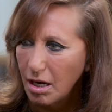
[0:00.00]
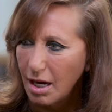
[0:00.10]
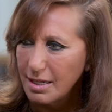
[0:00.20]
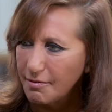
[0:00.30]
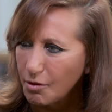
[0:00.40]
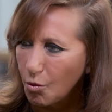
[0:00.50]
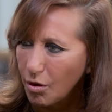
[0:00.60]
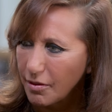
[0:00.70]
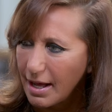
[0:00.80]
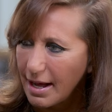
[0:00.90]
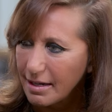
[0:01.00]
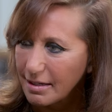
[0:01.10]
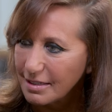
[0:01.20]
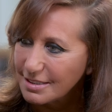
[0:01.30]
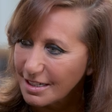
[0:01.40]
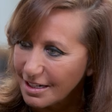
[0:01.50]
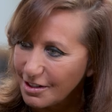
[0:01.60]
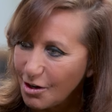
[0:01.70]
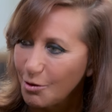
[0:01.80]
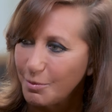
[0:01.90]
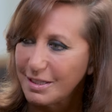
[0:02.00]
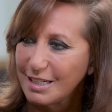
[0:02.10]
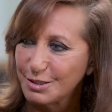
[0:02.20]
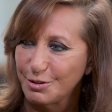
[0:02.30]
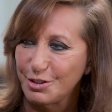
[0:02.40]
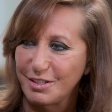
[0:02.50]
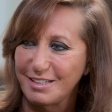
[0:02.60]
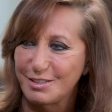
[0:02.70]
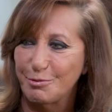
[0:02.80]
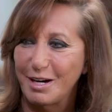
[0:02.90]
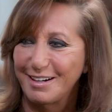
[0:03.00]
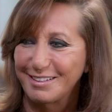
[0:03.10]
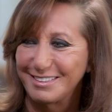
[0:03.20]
I never wore that. I said, I know, but that's what you need to wear.